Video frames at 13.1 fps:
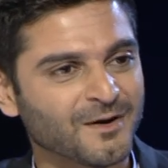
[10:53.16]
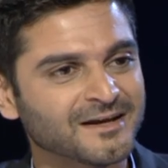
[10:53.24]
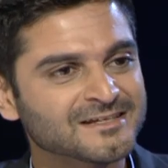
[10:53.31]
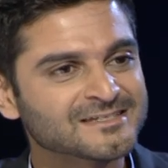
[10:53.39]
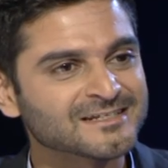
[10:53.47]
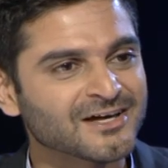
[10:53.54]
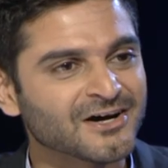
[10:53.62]

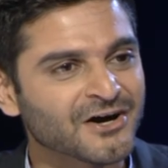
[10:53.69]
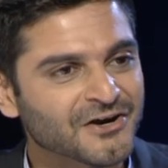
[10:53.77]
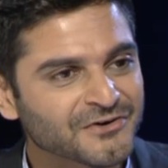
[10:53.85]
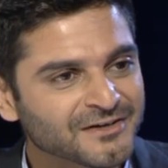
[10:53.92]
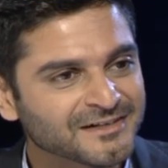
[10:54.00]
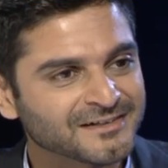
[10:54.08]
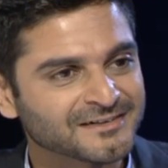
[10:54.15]
is in a
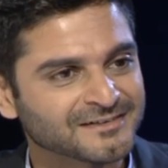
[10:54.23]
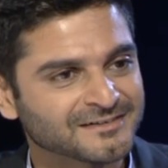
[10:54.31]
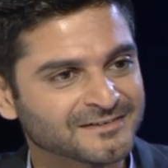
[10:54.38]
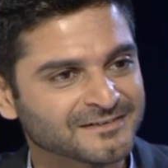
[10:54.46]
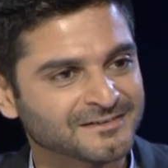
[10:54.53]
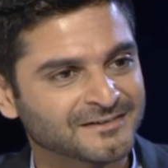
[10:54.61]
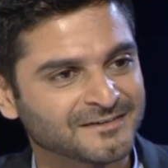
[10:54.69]
hurry.
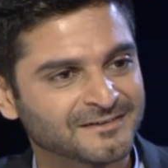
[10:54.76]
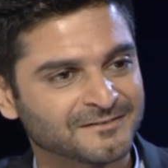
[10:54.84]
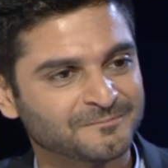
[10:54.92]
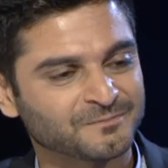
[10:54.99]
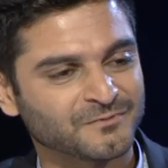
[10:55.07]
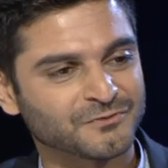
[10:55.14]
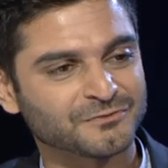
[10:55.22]

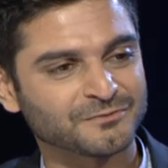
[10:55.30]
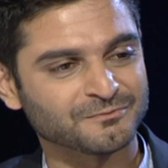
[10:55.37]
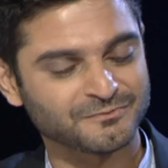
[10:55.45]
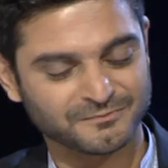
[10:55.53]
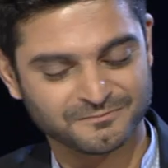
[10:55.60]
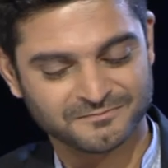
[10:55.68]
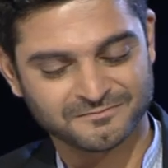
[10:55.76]
So
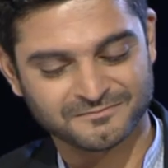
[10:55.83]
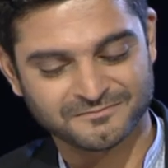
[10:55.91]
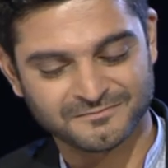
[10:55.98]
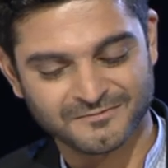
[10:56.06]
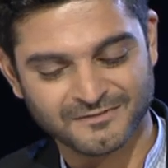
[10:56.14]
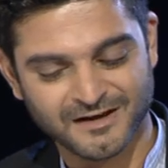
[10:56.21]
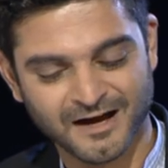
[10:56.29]

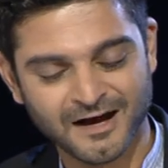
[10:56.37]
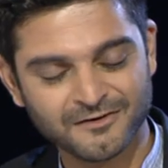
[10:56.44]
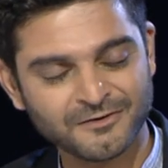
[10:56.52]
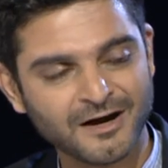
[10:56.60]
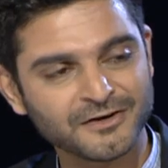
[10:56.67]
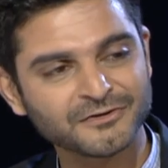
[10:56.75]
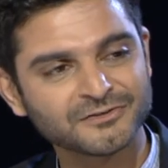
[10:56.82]

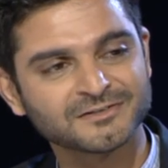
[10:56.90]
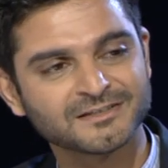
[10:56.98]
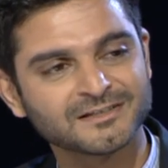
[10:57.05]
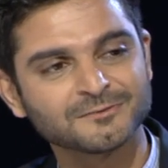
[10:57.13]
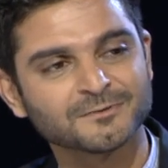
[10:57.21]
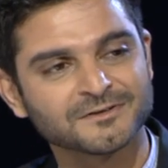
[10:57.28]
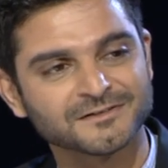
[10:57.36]
how do you deal
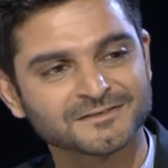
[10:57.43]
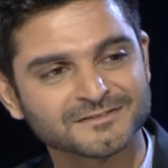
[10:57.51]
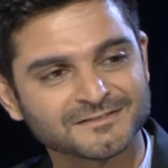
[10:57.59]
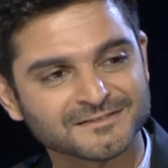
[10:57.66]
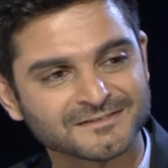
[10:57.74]
with this?